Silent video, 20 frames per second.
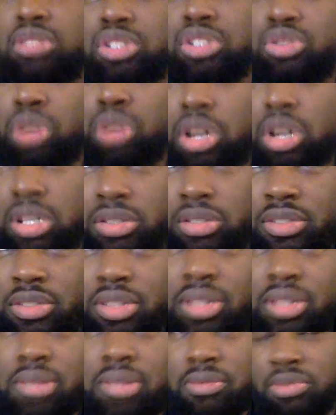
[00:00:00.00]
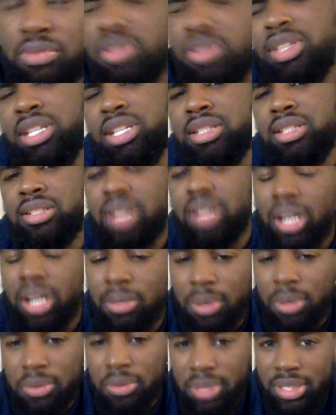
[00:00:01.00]
straws or for things to talk
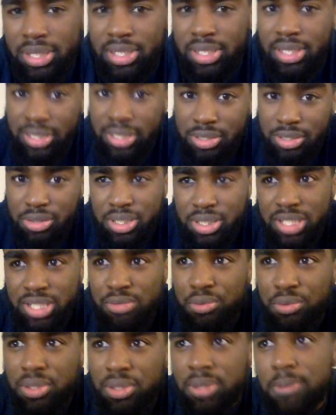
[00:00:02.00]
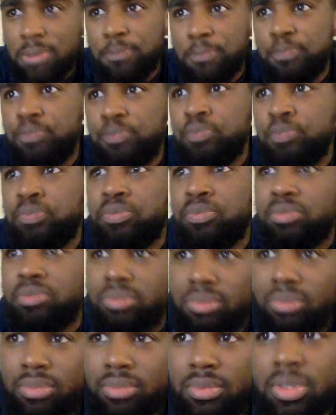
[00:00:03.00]
about and things to listen to this week.
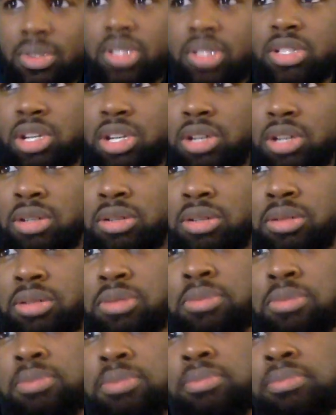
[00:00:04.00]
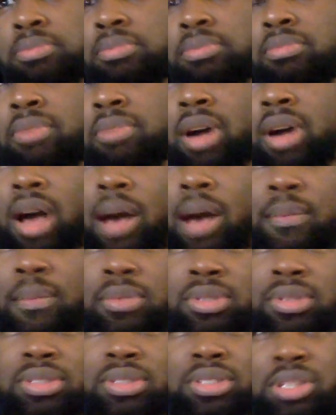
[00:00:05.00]
So
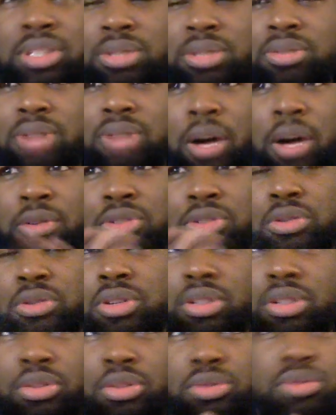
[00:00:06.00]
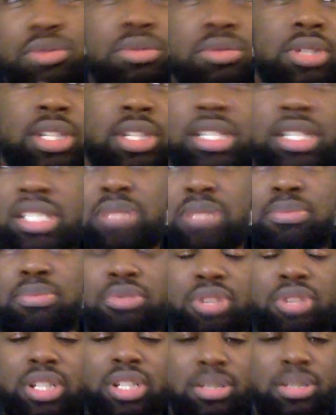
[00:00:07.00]
so I was going through the
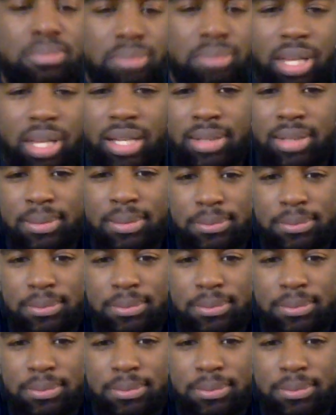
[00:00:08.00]
Supreme like